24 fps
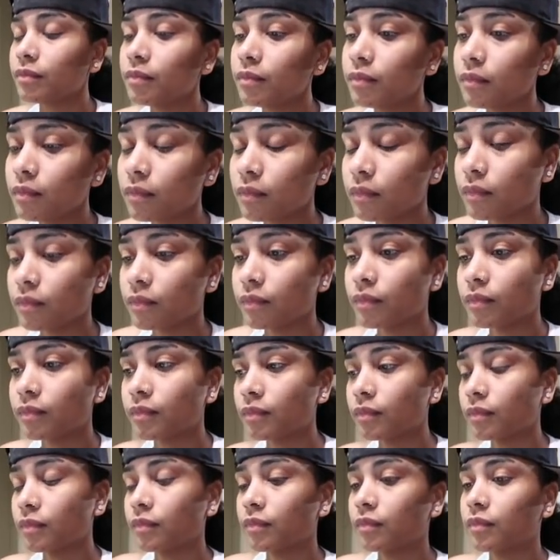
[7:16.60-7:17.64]

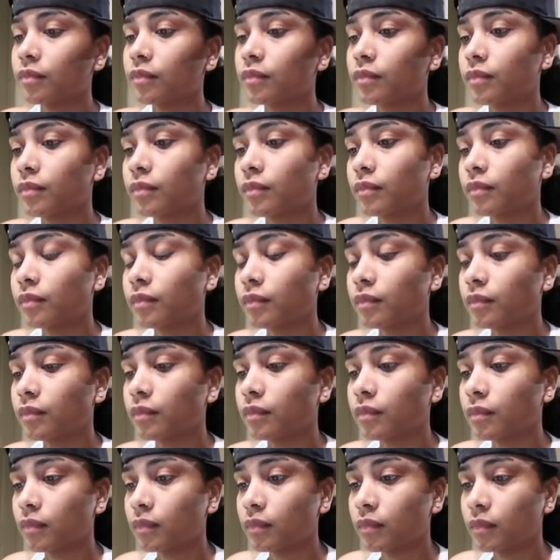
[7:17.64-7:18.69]

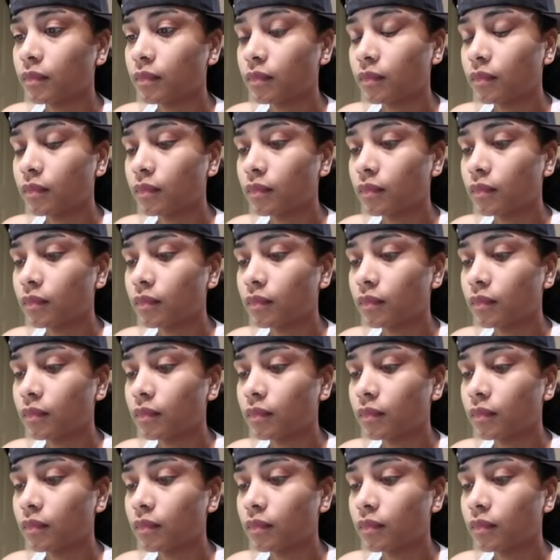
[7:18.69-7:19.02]
This person isn't speaking.